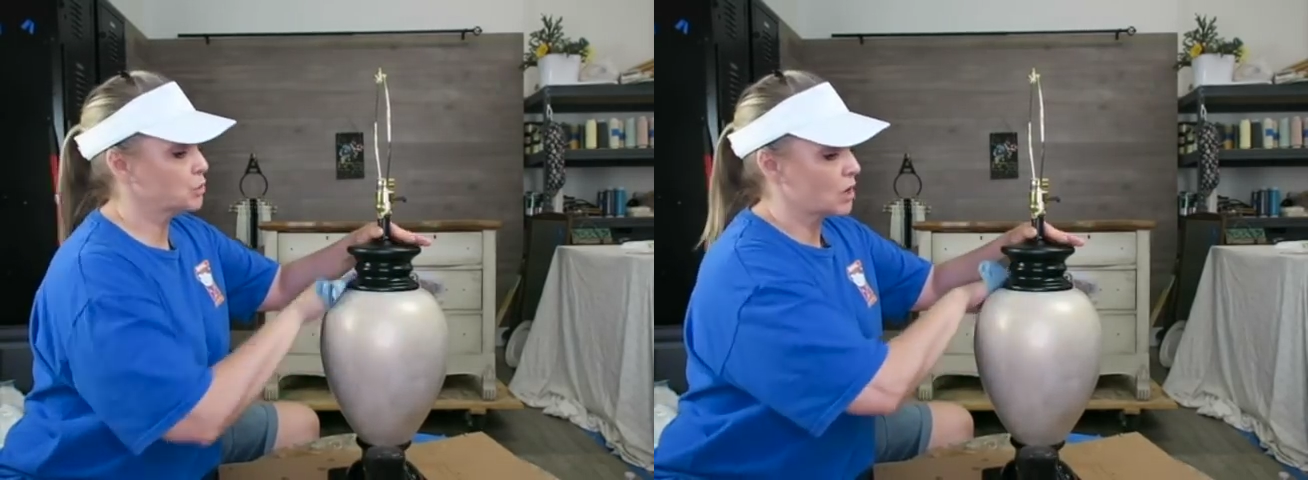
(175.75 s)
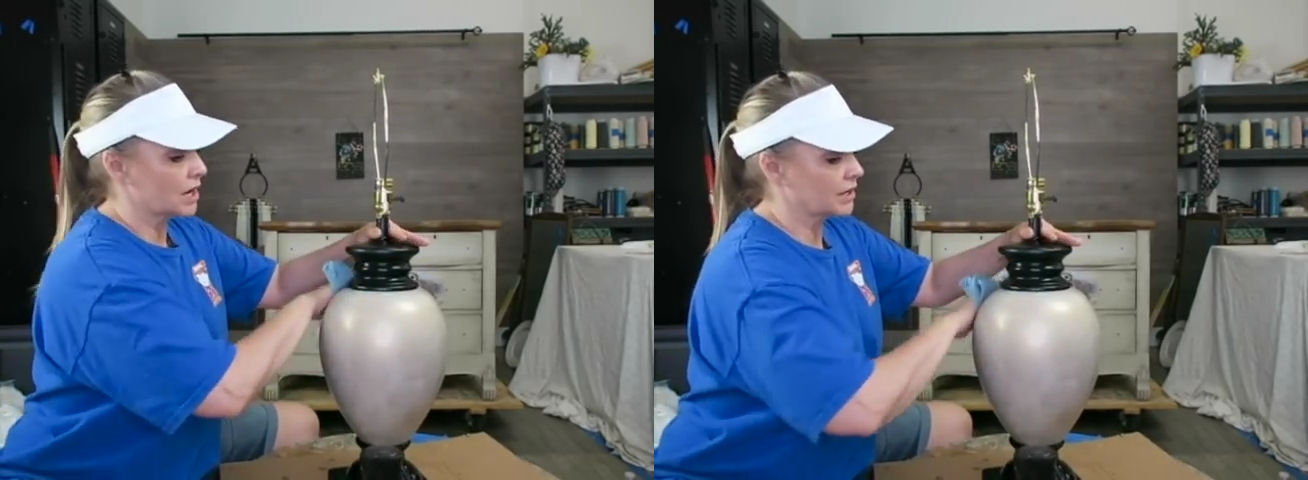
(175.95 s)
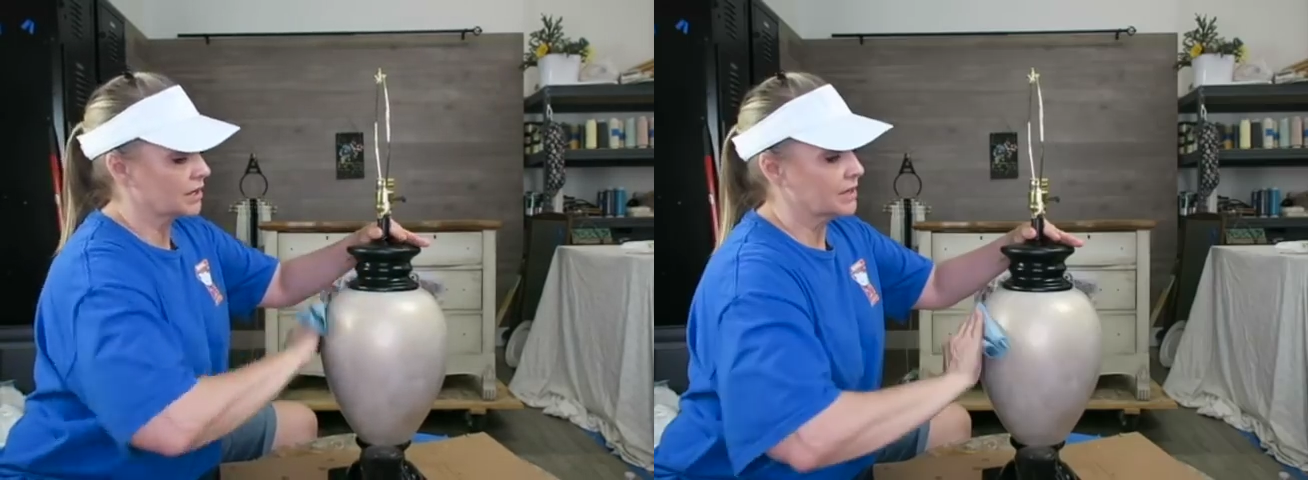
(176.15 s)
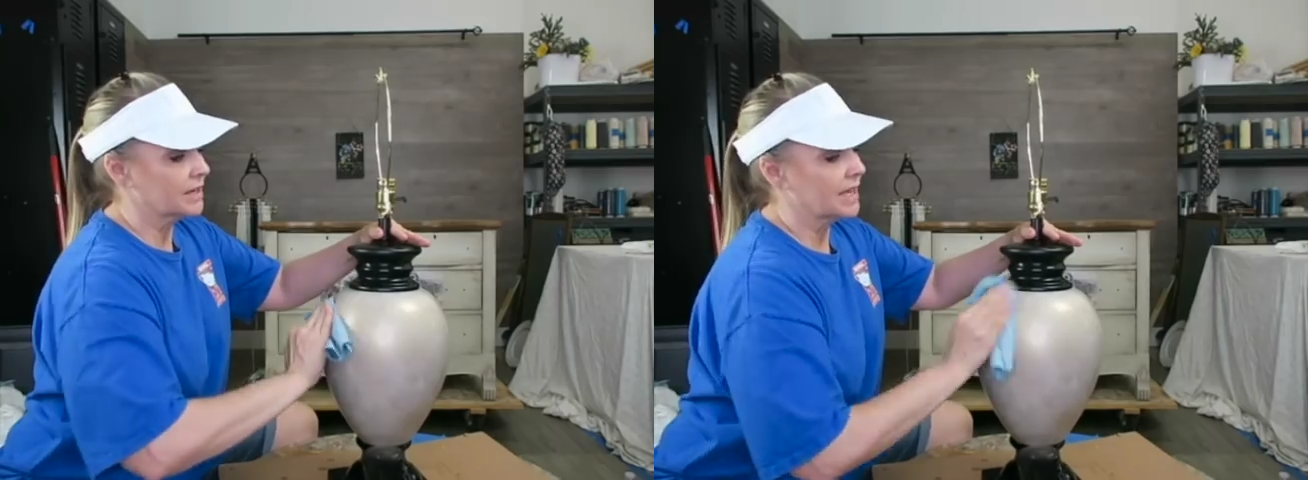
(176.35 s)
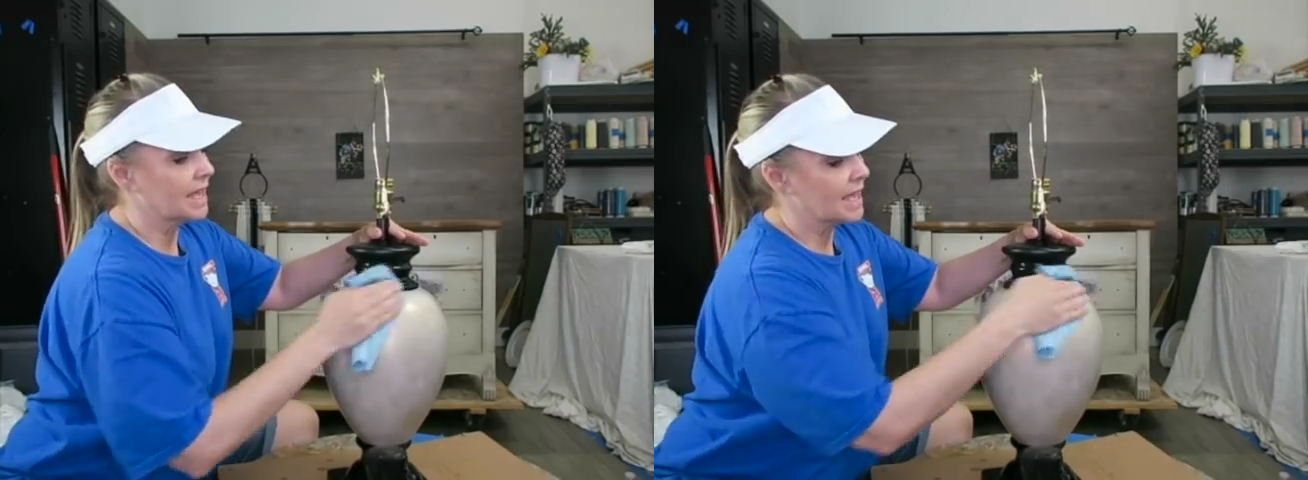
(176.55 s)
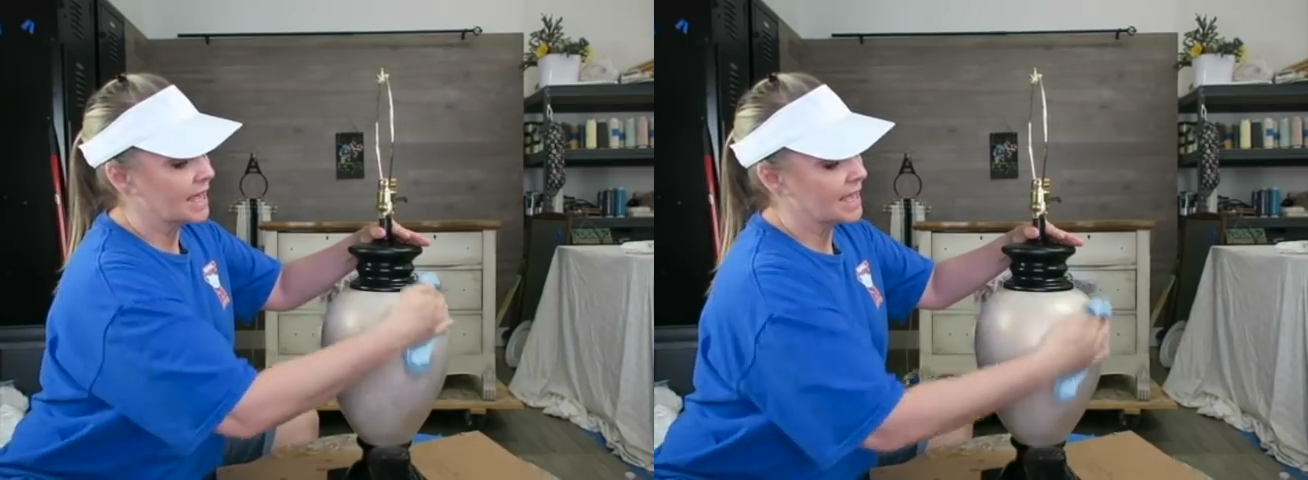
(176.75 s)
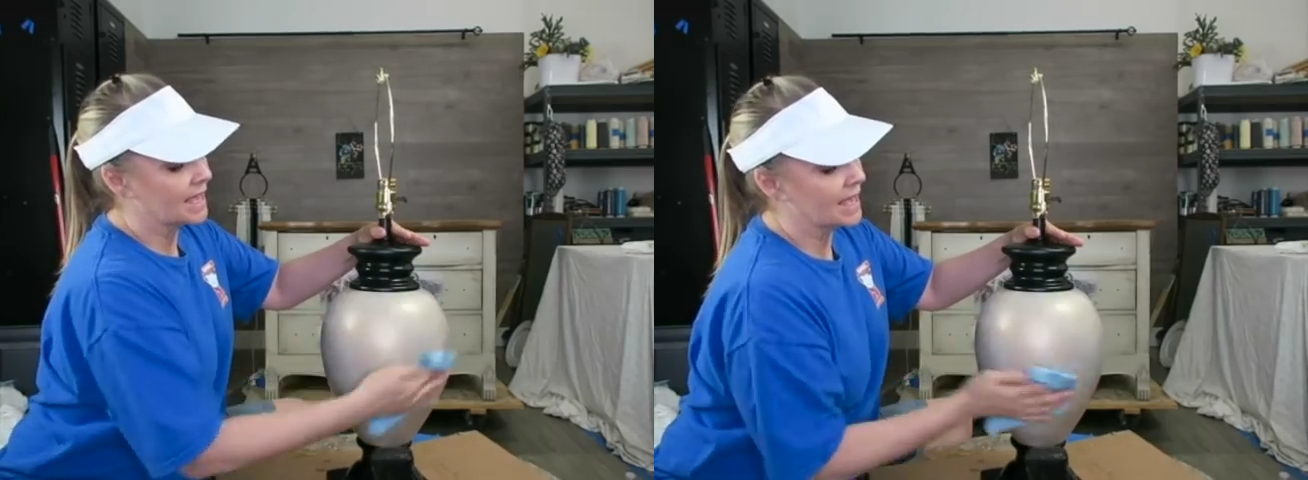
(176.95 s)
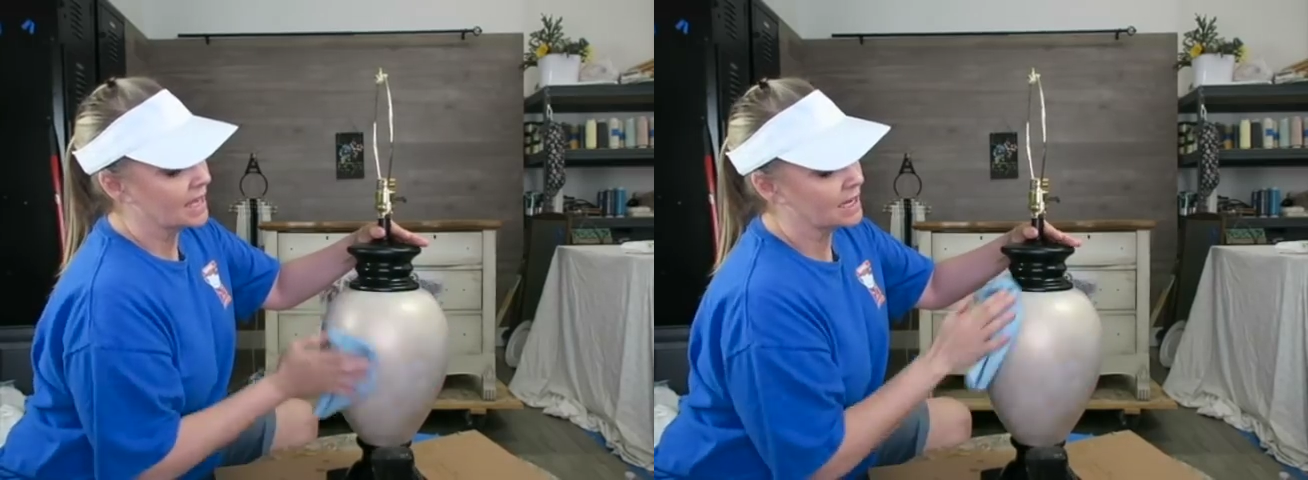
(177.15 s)
water
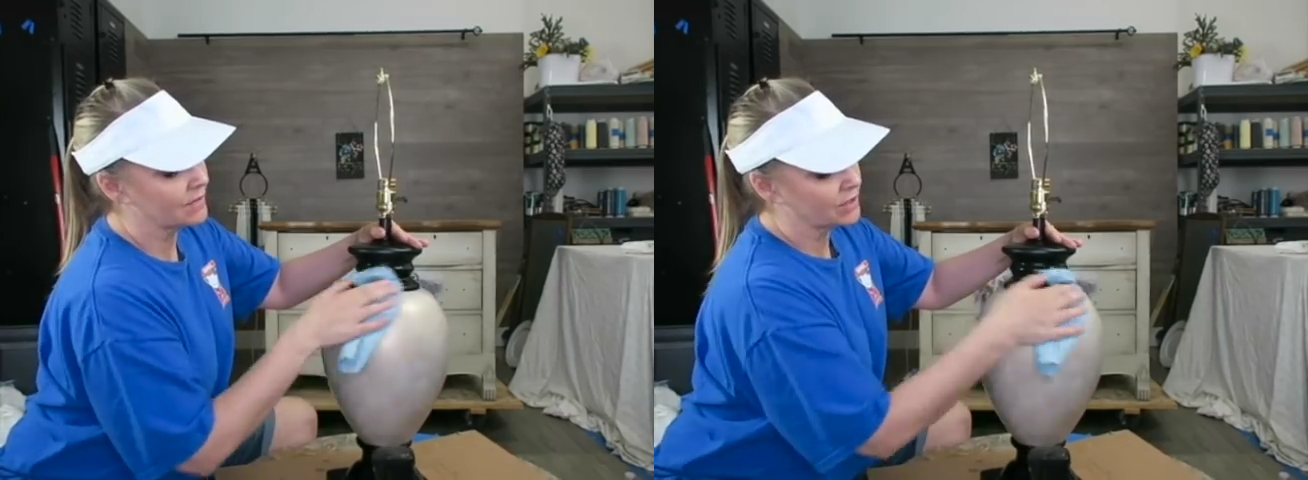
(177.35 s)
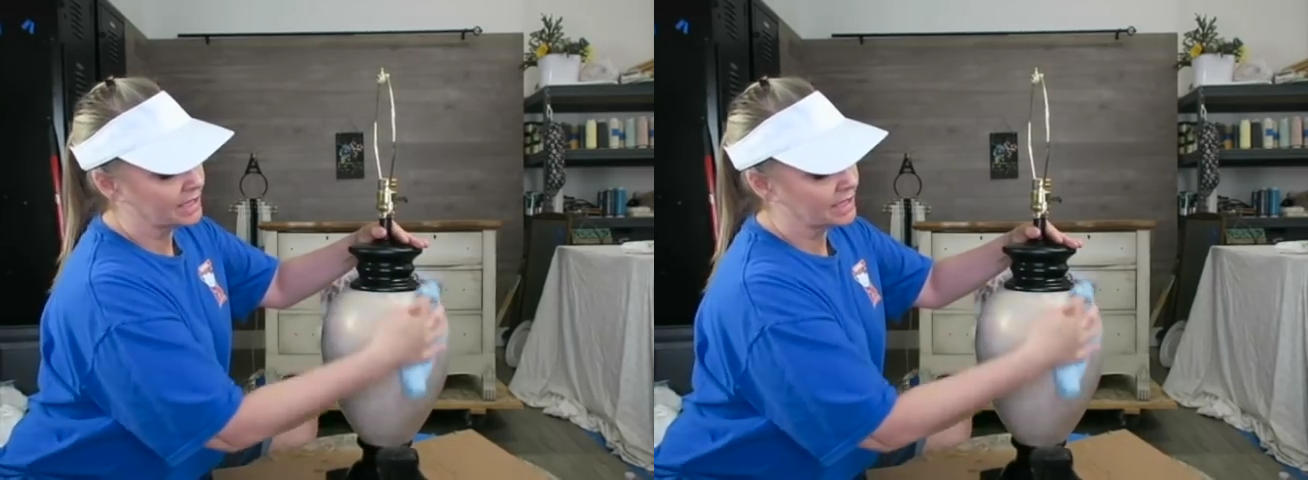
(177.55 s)
any,